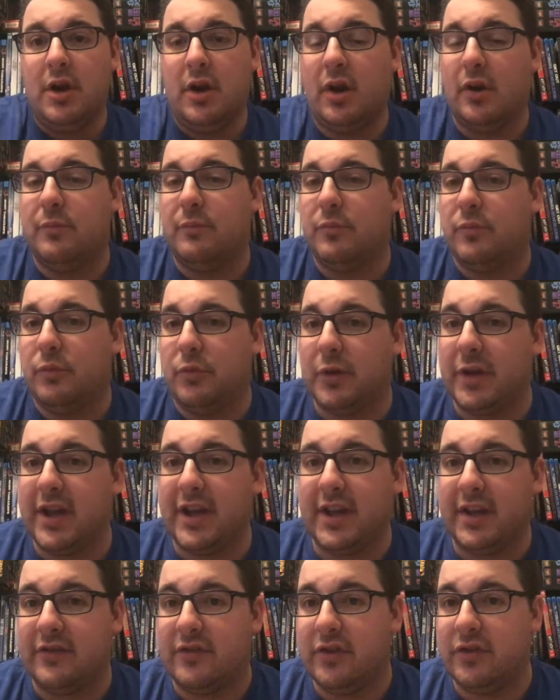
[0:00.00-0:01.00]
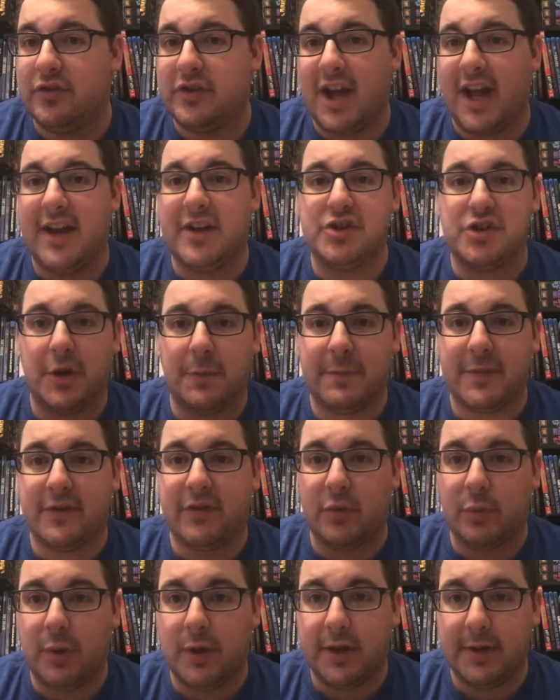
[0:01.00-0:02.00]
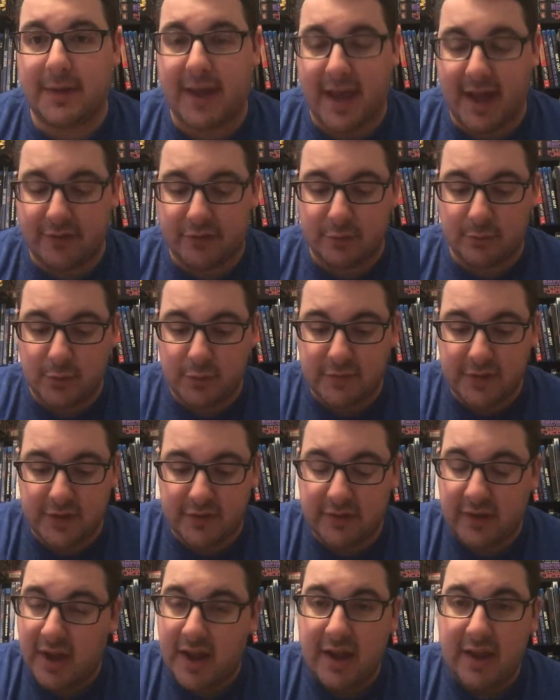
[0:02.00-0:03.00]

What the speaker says: are looking to kind of jump into William Castle movies,